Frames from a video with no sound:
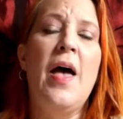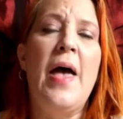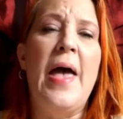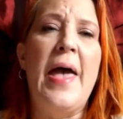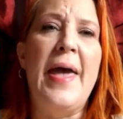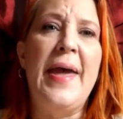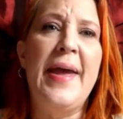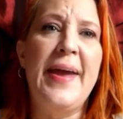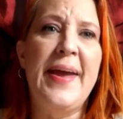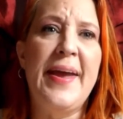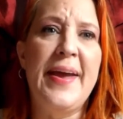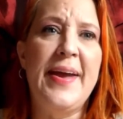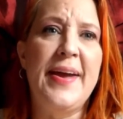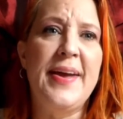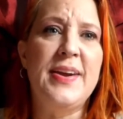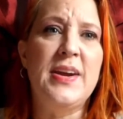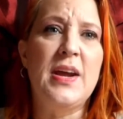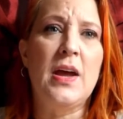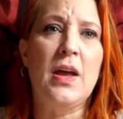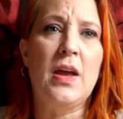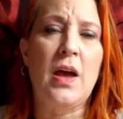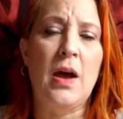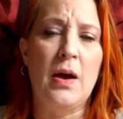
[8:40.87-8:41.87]
and
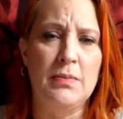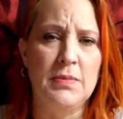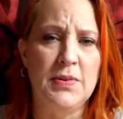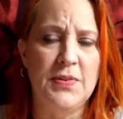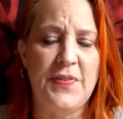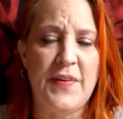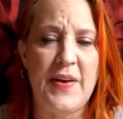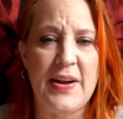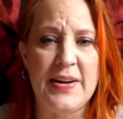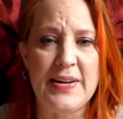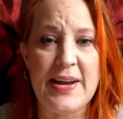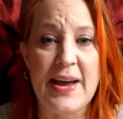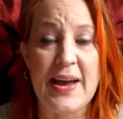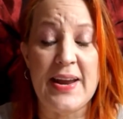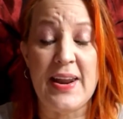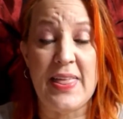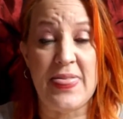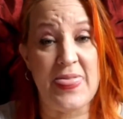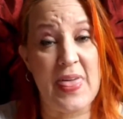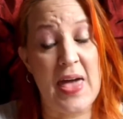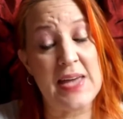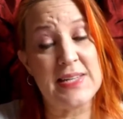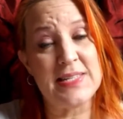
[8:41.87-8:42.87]
come to find out
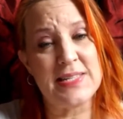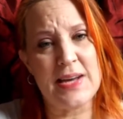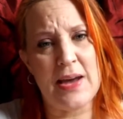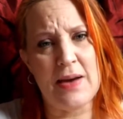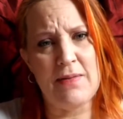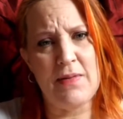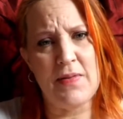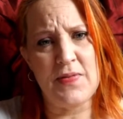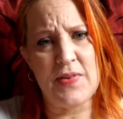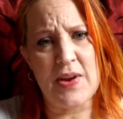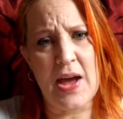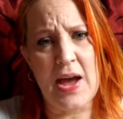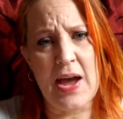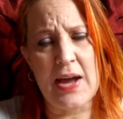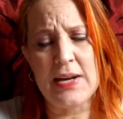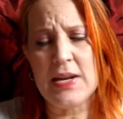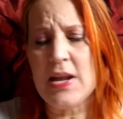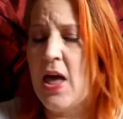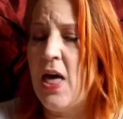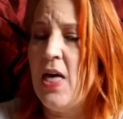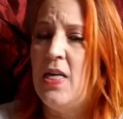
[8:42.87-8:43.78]
at that time of night